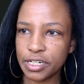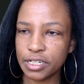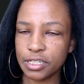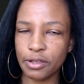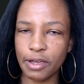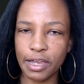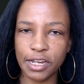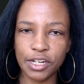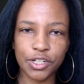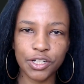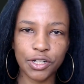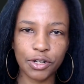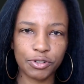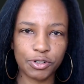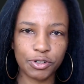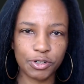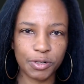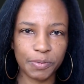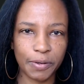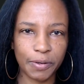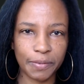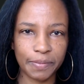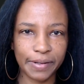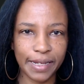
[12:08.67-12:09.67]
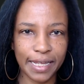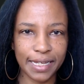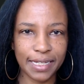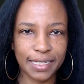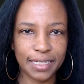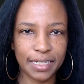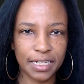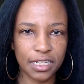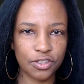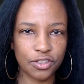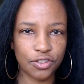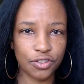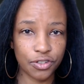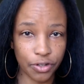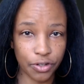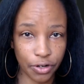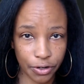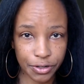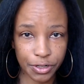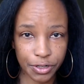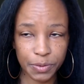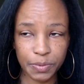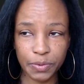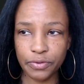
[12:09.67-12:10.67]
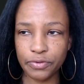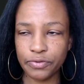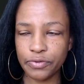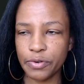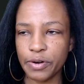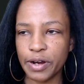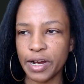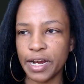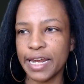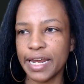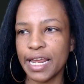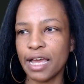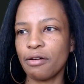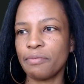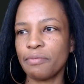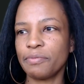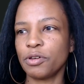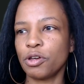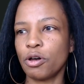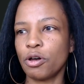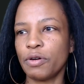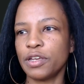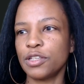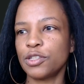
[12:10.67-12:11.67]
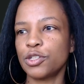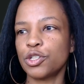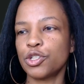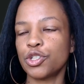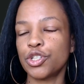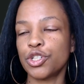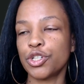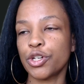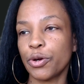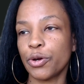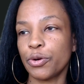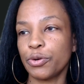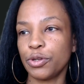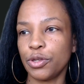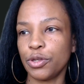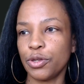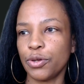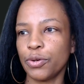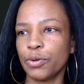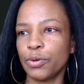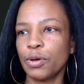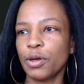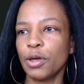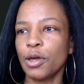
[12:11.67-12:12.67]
So I showed you the Perplexity search before, and now I'm going to show you